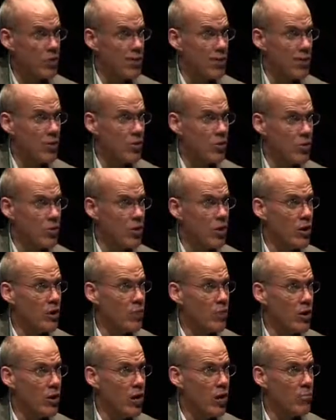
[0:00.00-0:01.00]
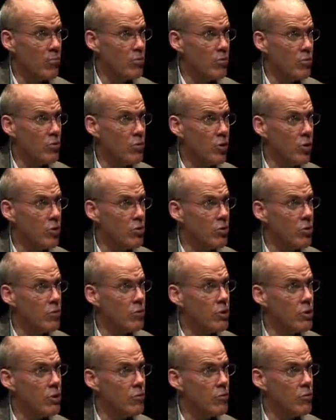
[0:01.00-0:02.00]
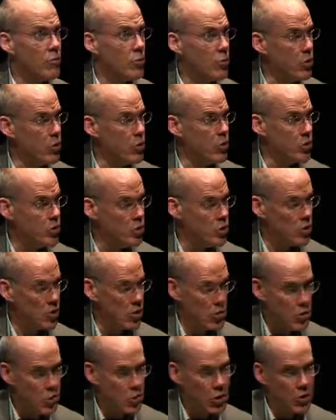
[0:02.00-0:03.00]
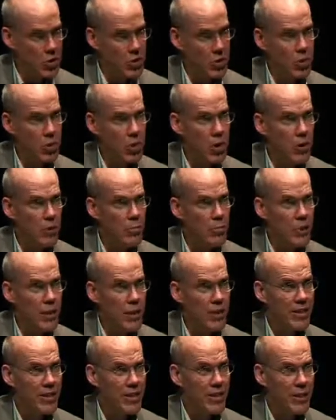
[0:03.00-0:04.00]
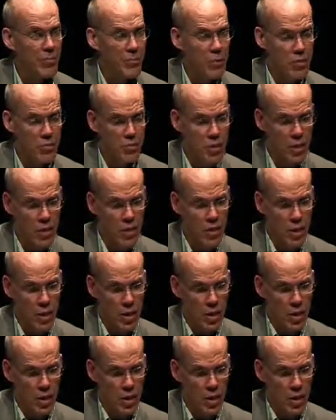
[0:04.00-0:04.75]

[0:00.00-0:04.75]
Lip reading: It takes a long time for oceans and forests to sequester carbon out of the atmosphere.